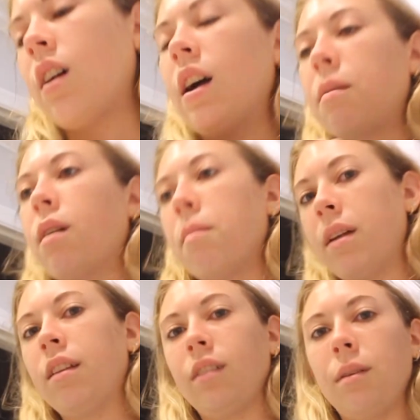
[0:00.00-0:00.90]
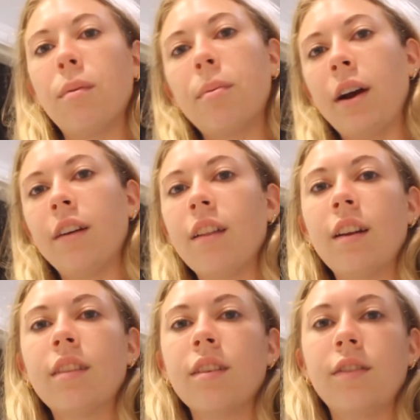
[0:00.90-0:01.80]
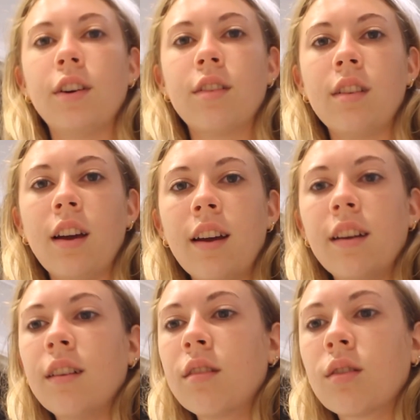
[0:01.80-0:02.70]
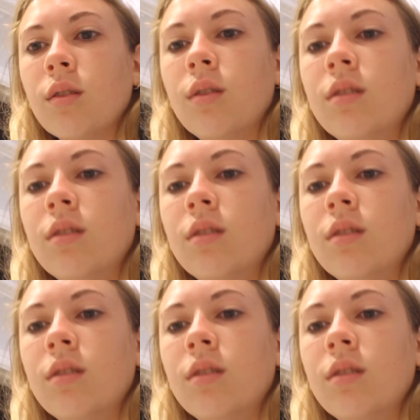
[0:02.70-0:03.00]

I am not mentally prepared that it's the first day of school.